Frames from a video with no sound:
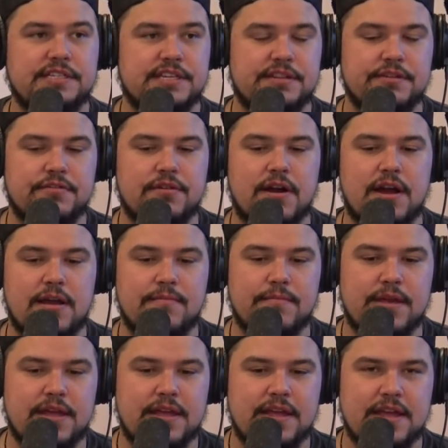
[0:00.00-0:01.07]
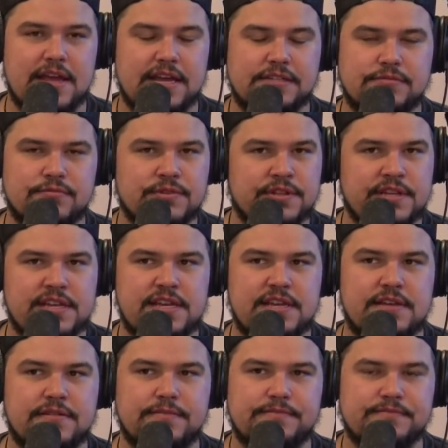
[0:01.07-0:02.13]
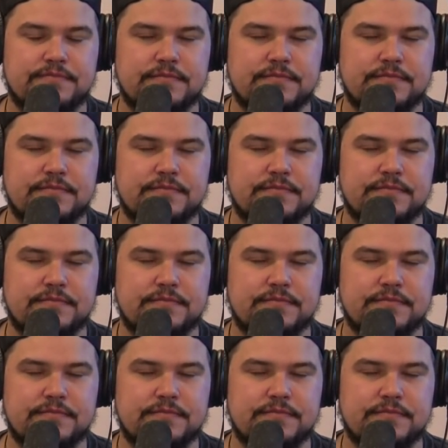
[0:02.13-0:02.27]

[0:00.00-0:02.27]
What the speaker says: did the crime. It's really